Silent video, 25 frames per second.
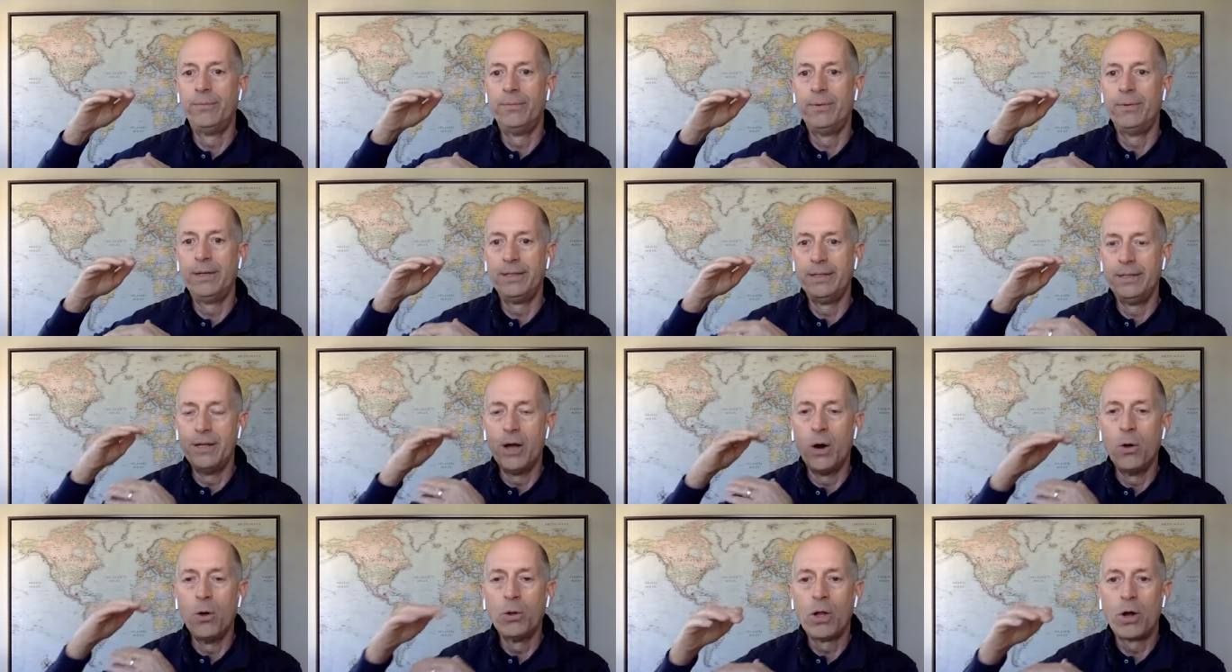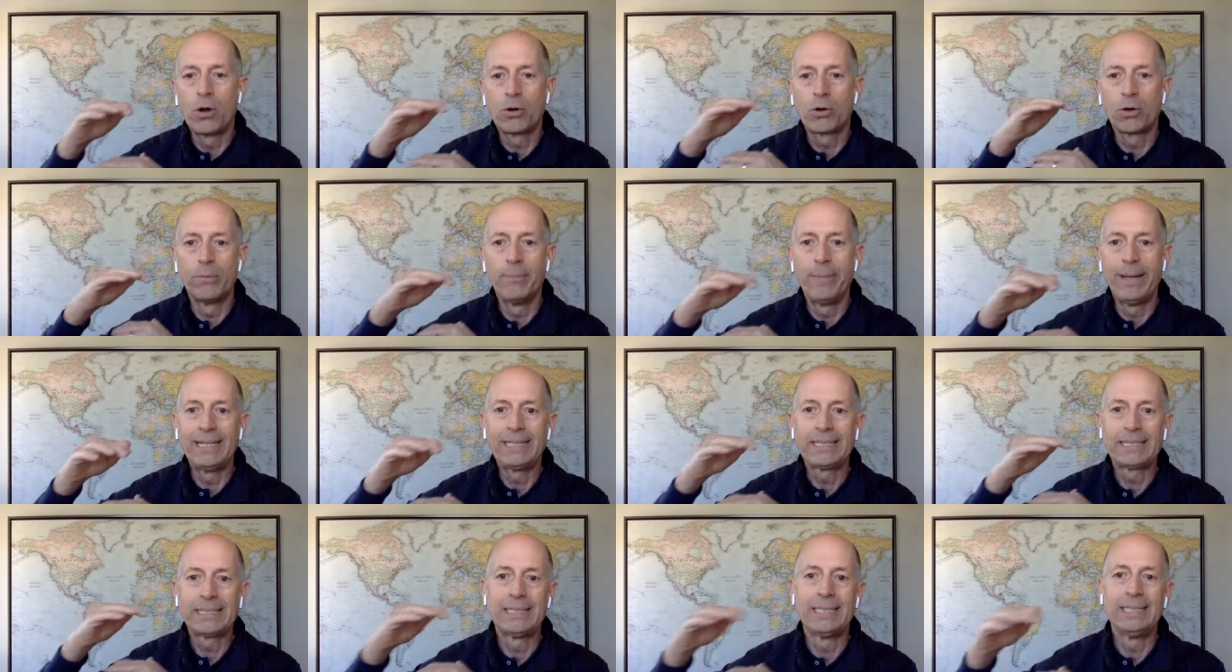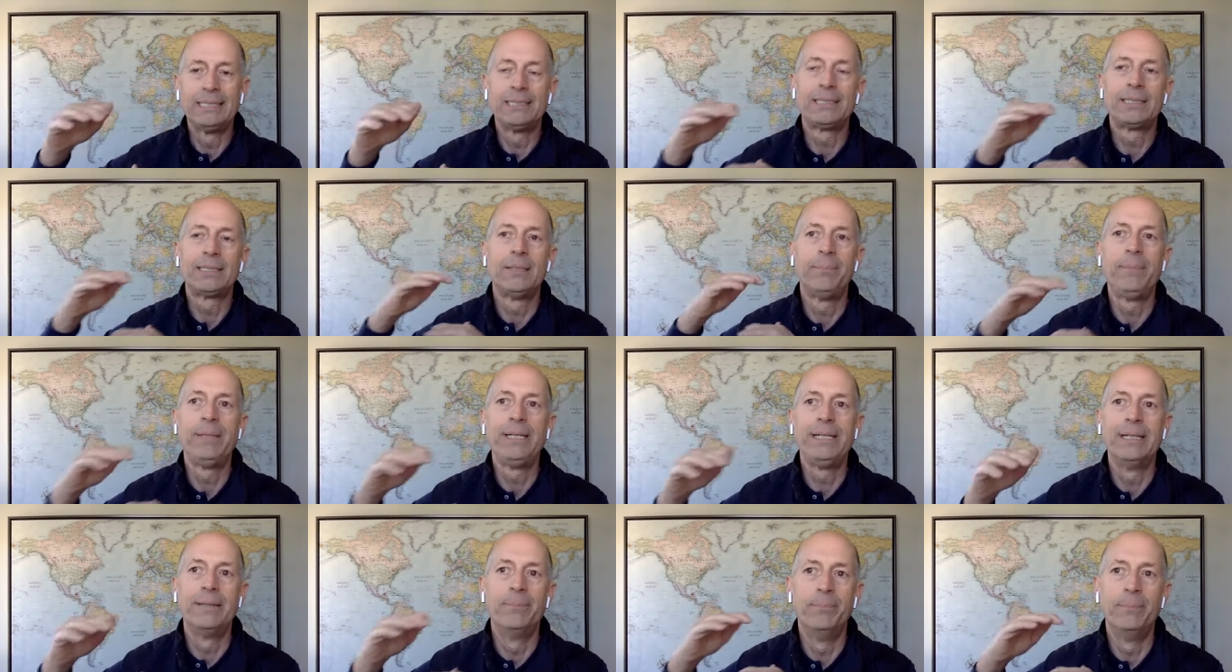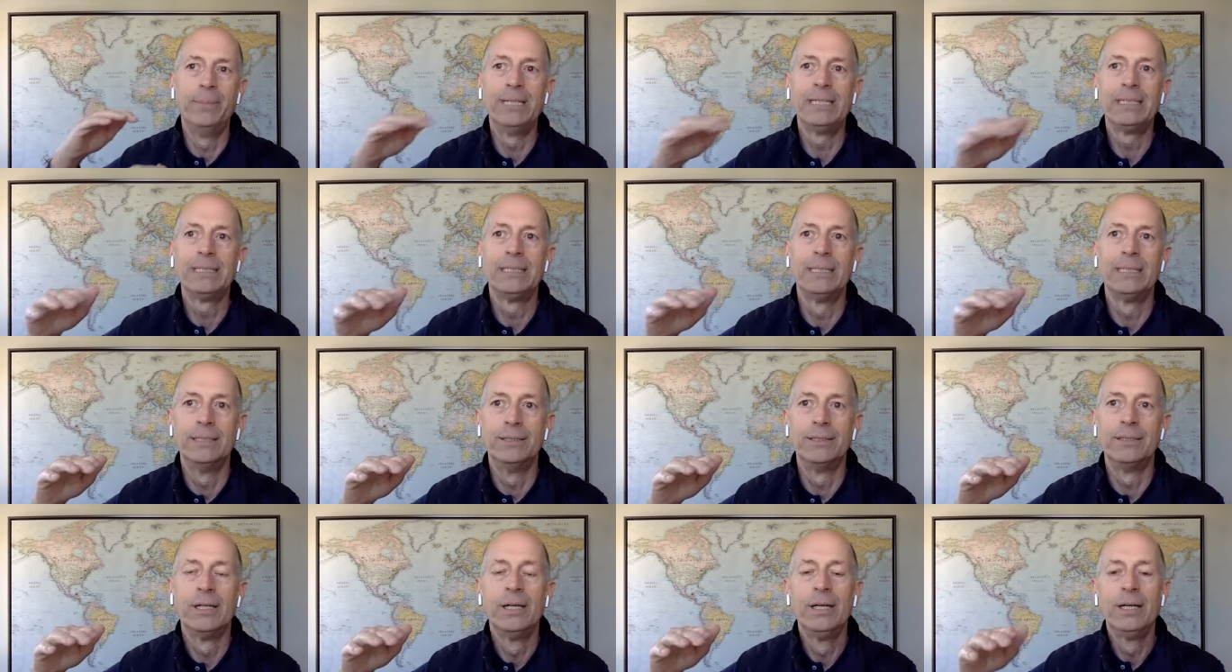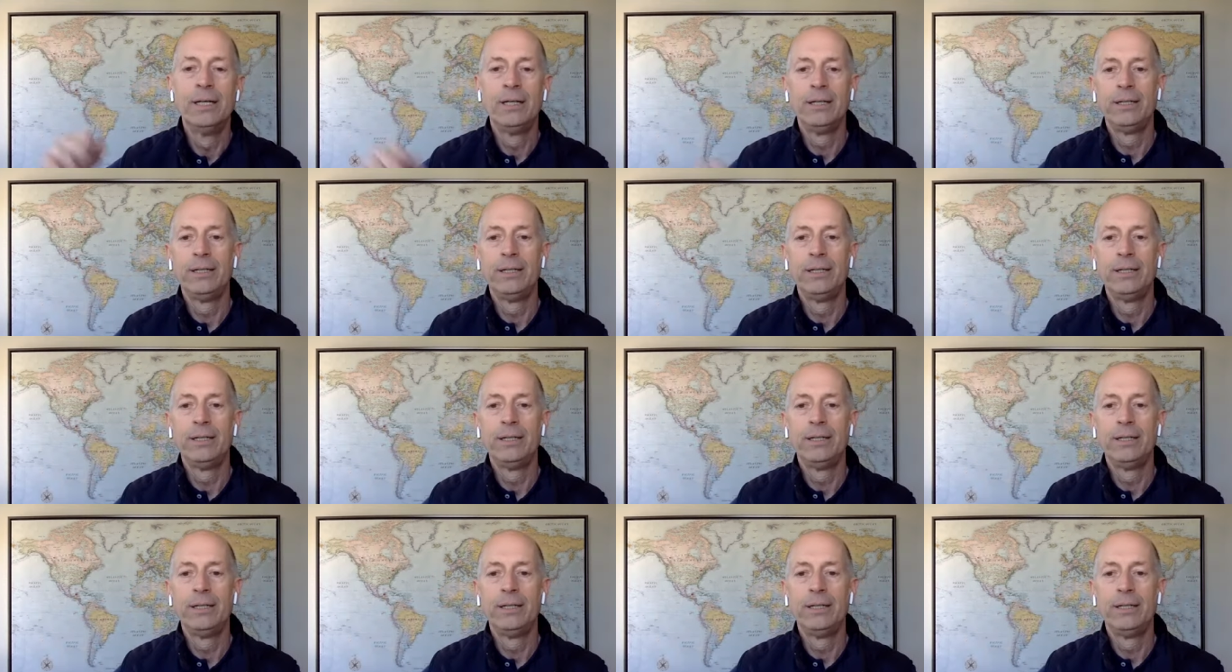it no longer makes sense to be in business,